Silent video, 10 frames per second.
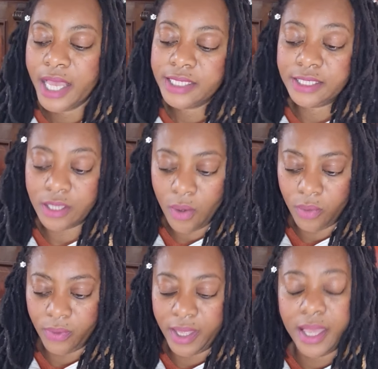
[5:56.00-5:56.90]

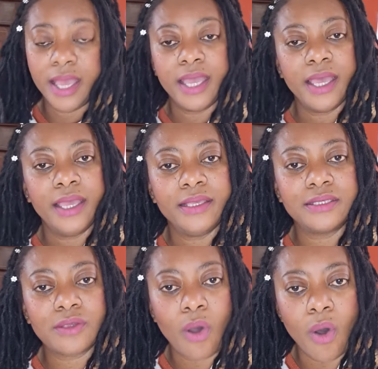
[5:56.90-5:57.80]
So
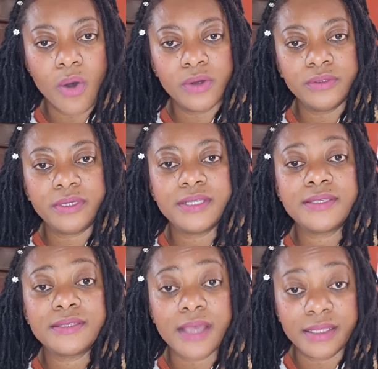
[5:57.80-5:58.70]
it's called
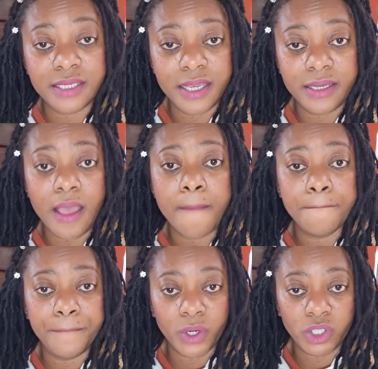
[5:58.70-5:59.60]
Satin
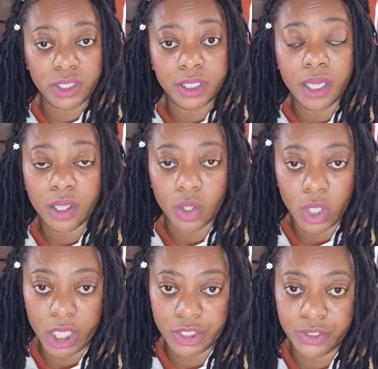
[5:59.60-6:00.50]
Body
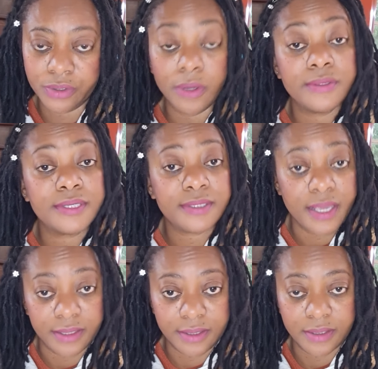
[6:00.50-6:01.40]
Collection or
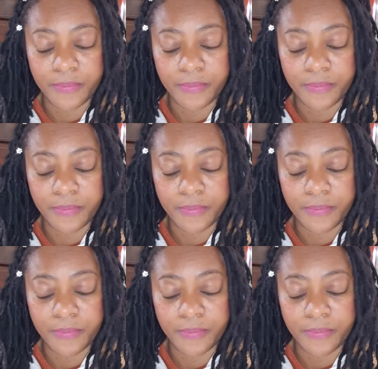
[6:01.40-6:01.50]
SET.